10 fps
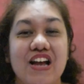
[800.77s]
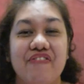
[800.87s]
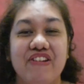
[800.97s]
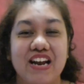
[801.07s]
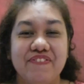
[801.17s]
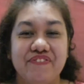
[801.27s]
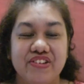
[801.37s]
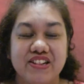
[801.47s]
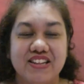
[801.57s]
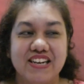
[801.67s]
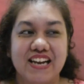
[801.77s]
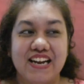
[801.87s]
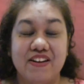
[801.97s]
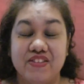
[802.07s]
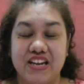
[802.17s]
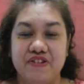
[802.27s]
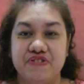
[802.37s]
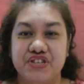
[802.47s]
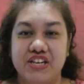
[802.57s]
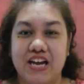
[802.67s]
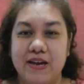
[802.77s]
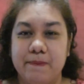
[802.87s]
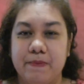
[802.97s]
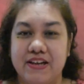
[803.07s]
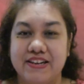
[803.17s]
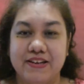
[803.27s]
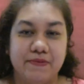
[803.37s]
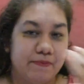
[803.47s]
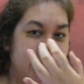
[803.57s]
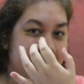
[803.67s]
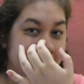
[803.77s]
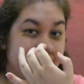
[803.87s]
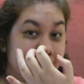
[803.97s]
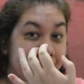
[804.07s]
When I feel like I have the energy, I plug in my